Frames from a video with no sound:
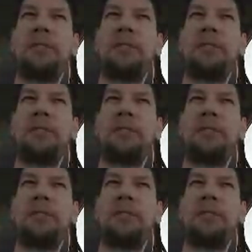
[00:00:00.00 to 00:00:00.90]
Might
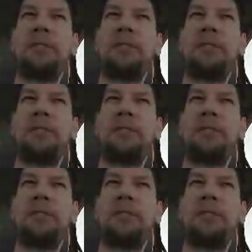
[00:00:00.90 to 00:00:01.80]
try to change the
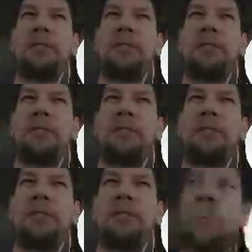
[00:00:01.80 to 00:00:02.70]
tires on
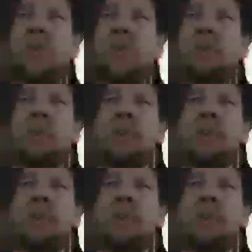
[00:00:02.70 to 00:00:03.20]
my.